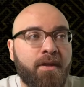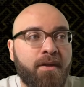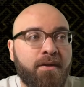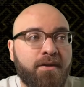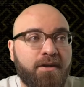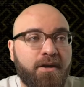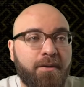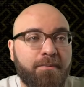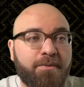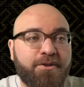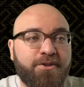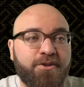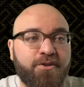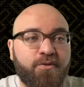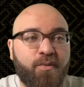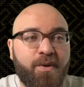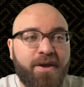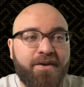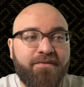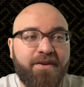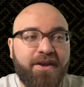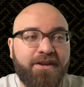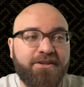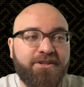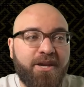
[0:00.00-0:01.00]
Number two, we
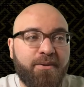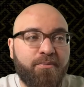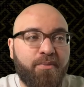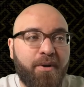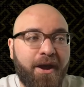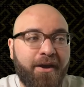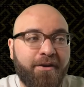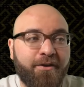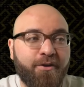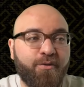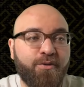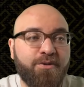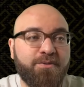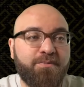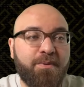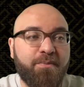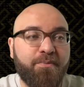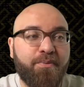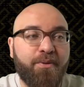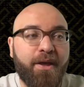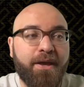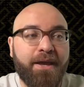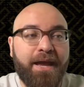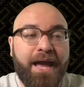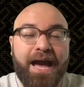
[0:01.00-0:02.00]
have A.J. Brown, who has been
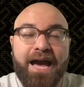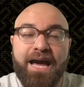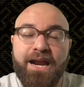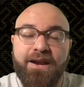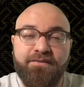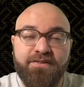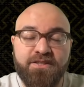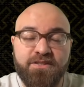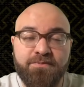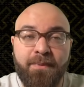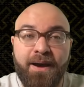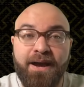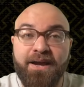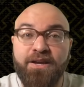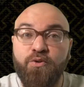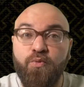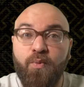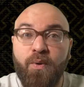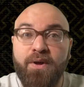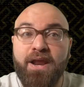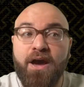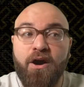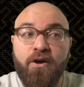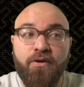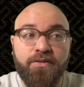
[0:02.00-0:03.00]
playing out of his mind
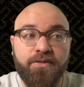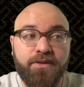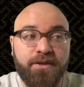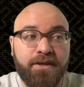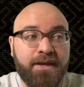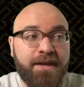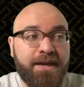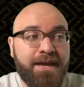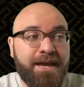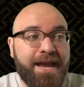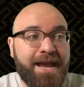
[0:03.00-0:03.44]
when healthy.